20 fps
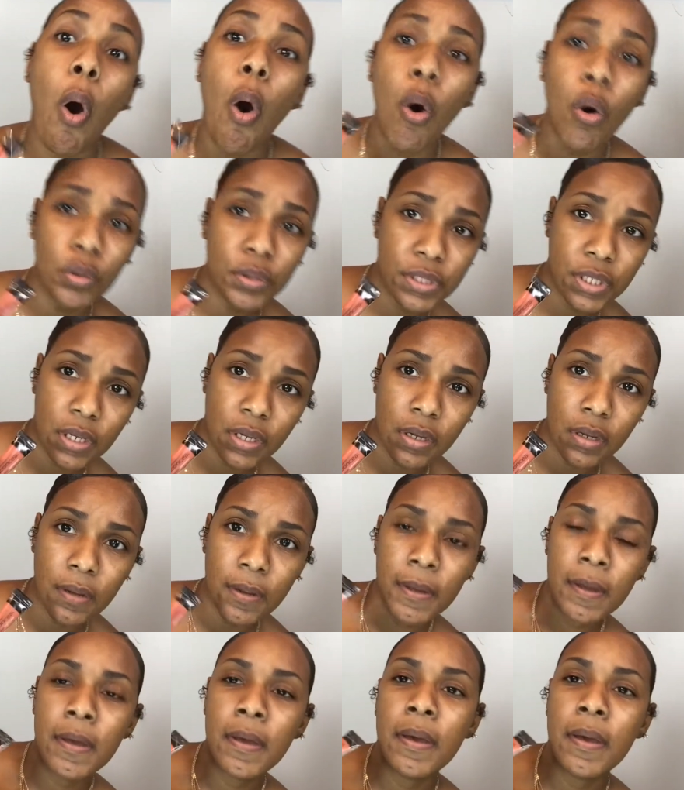Ulta,
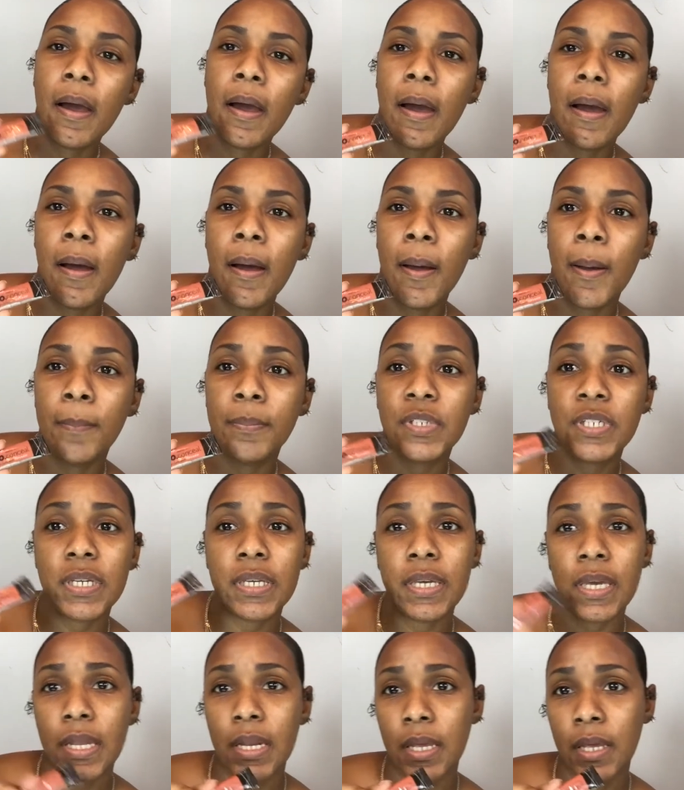to
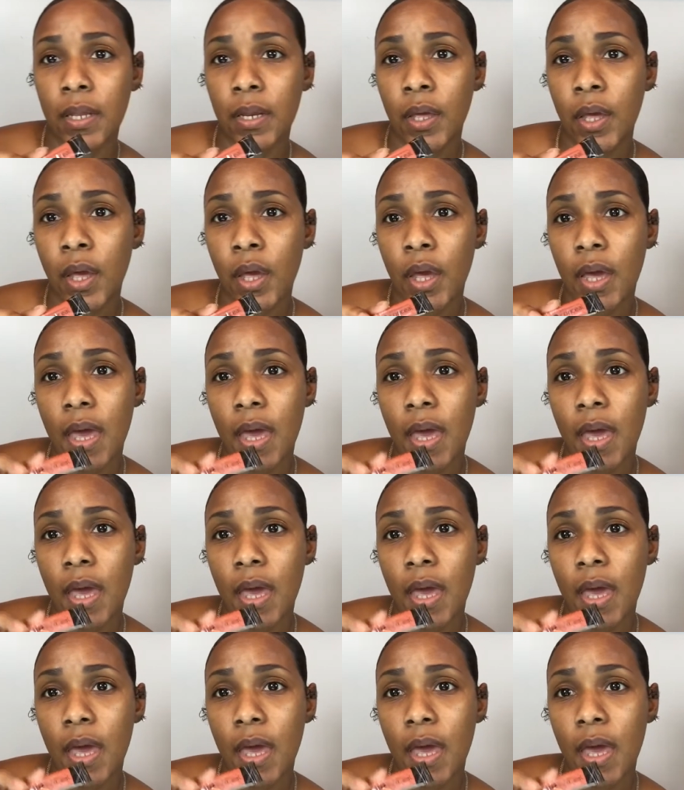get it.